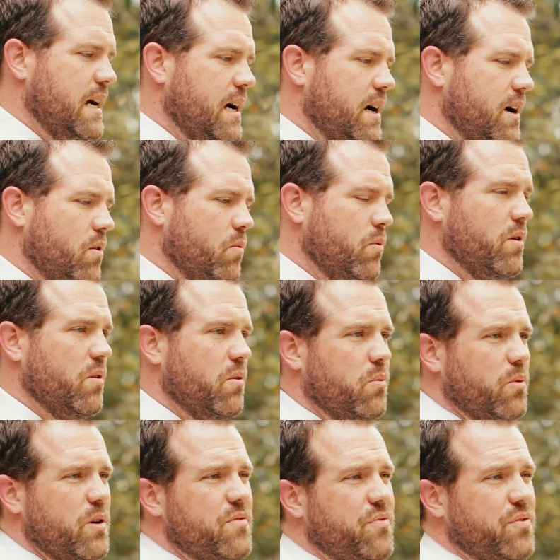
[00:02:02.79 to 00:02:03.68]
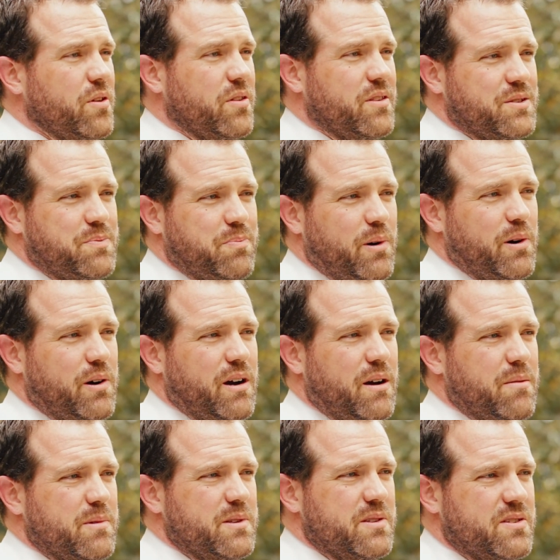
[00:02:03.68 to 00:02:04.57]
Uh, we, we, feel this
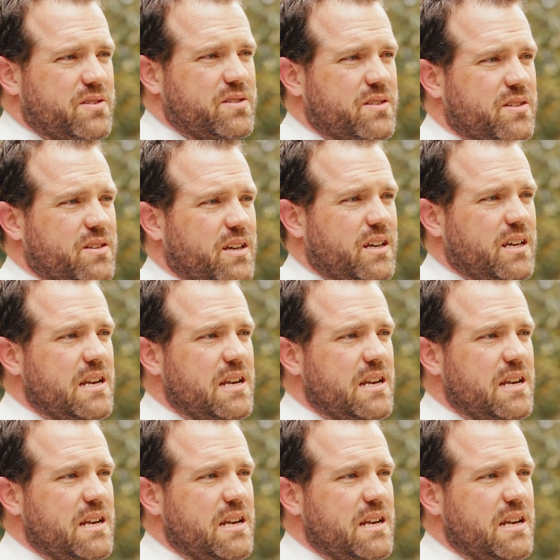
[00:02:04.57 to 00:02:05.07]
program is